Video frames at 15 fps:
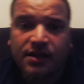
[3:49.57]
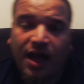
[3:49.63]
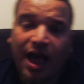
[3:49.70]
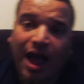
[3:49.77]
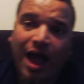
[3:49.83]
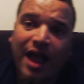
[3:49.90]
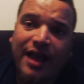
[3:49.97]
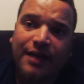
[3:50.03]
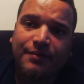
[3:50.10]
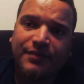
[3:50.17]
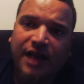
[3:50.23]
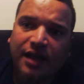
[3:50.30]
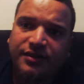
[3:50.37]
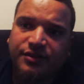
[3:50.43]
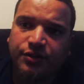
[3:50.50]
I am
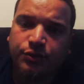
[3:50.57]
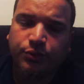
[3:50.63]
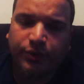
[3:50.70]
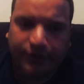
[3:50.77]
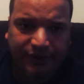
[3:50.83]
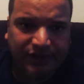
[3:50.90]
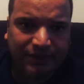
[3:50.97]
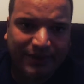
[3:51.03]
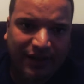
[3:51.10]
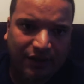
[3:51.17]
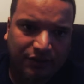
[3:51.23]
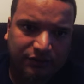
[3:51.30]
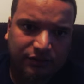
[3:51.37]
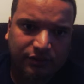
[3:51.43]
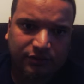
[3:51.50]
not too worried
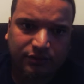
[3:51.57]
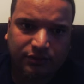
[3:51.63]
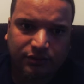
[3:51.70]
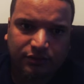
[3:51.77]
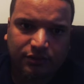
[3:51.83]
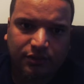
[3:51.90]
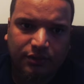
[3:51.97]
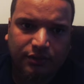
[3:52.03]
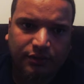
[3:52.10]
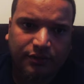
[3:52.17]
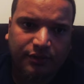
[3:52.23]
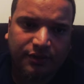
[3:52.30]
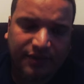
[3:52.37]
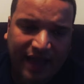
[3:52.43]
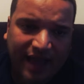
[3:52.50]
about
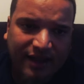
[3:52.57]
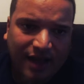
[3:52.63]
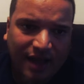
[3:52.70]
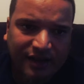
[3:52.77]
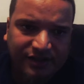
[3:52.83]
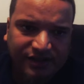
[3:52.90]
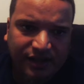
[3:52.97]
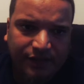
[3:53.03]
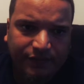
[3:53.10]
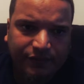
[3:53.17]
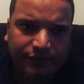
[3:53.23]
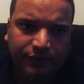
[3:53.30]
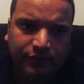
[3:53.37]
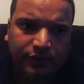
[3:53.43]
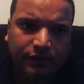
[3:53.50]
that kind of stuff.
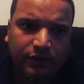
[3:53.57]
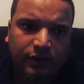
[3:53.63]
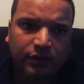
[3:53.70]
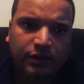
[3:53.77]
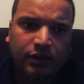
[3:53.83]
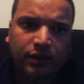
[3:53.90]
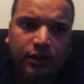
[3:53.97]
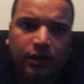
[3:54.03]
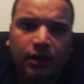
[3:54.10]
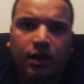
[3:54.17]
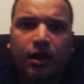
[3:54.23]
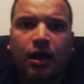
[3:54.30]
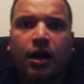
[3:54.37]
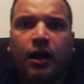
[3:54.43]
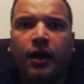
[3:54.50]

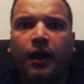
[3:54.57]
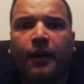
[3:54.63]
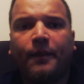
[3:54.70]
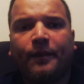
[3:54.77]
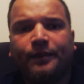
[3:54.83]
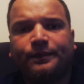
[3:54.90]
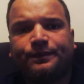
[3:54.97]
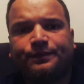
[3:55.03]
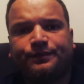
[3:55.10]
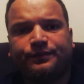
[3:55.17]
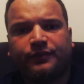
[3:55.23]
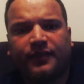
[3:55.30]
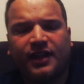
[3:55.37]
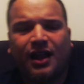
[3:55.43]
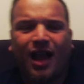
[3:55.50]

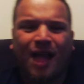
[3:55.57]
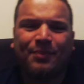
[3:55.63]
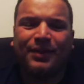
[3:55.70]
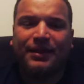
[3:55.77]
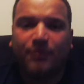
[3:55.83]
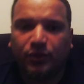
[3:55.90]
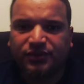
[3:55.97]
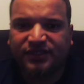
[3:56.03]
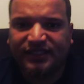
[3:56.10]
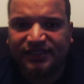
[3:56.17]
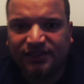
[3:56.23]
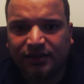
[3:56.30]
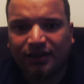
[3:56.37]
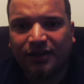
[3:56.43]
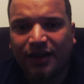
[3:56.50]
I play
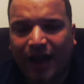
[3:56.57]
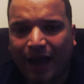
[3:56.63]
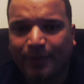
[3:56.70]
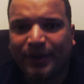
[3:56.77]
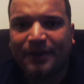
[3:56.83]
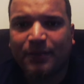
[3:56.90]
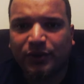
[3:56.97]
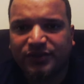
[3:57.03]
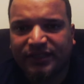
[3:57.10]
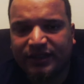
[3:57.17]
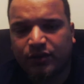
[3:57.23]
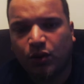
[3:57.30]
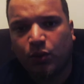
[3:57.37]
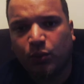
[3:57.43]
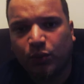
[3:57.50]
mostly
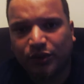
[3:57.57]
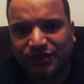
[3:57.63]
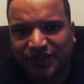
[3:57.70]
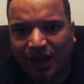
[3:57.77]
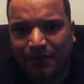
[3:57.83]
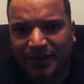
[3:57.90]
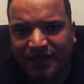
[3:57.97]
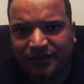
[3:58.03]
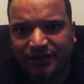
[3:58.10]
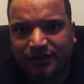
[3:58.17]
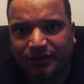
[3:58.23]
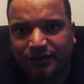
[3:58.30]
Cold War zombies,